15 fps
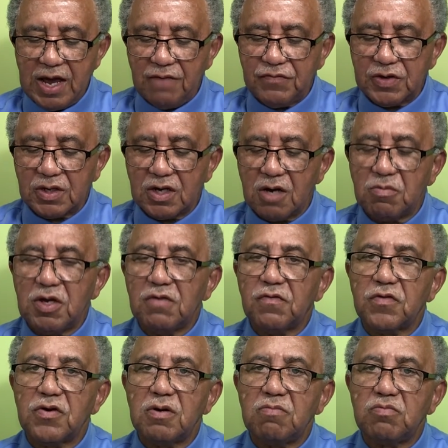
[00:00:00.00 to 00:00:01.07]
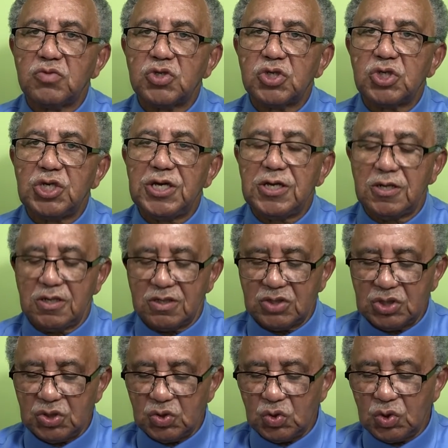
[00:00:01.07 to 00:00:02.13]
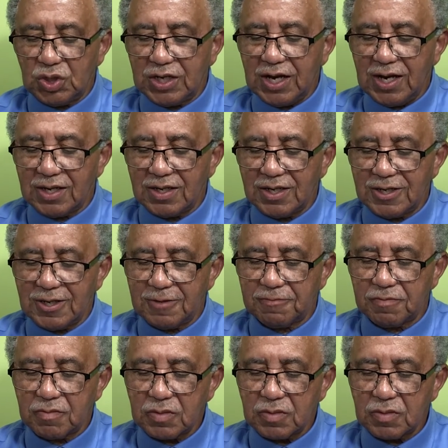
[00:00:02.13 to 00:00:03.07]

after coming from Judea to Galilee.